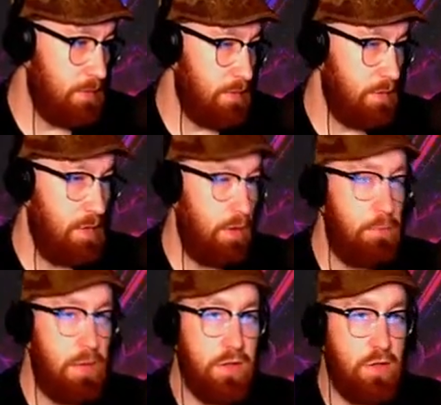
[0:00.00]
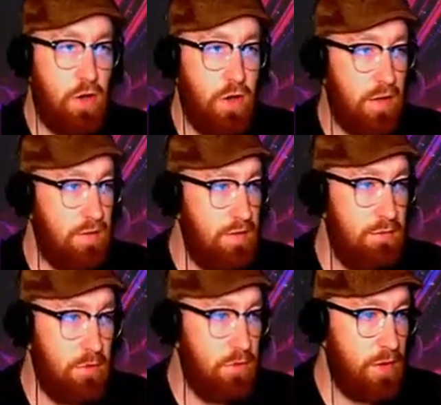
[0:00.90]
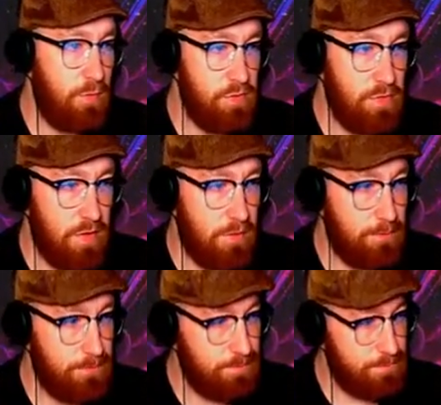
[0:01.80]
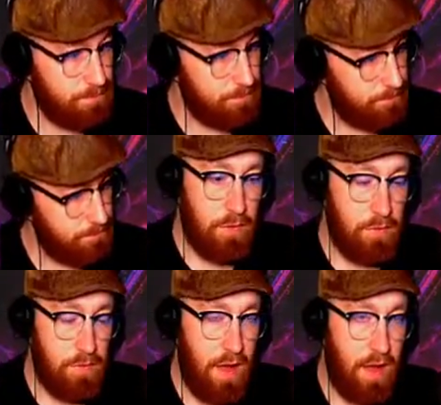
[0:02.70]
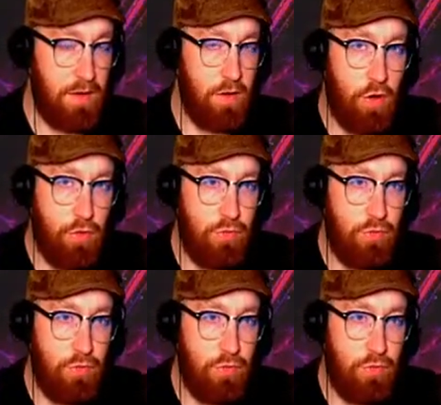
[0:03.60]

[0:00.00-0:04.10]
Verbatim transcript: Oh my god, I didn't even know that was there. That long